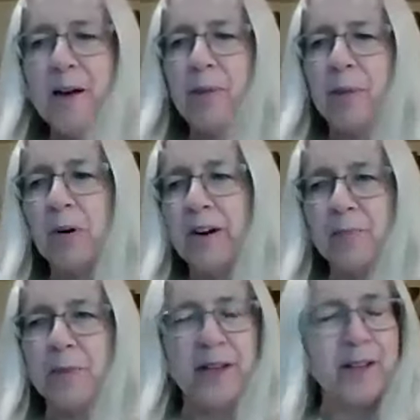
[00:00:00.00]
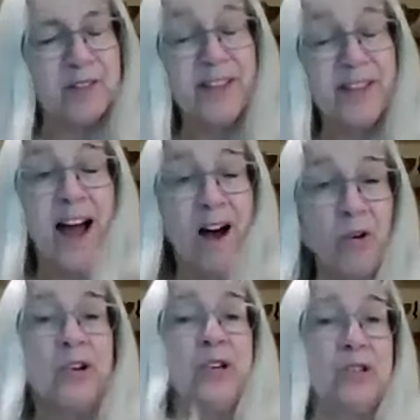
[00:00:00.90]
People come in and see
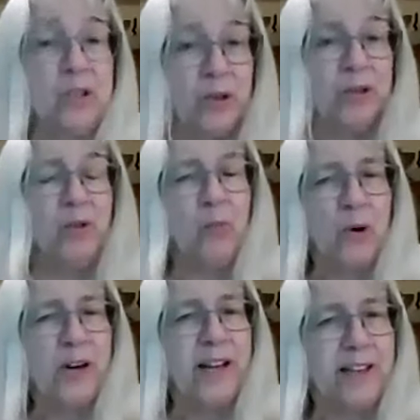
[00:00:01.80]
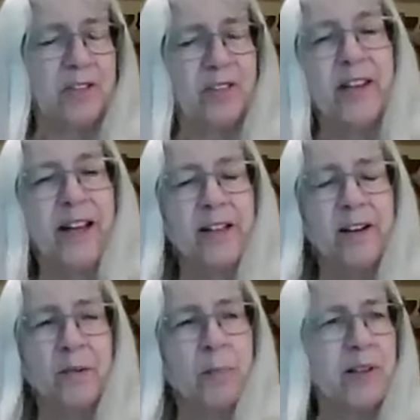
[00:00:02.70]
how good the work is in that
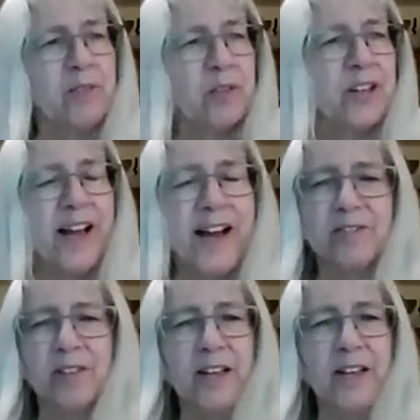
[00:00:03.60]
colored pencil class,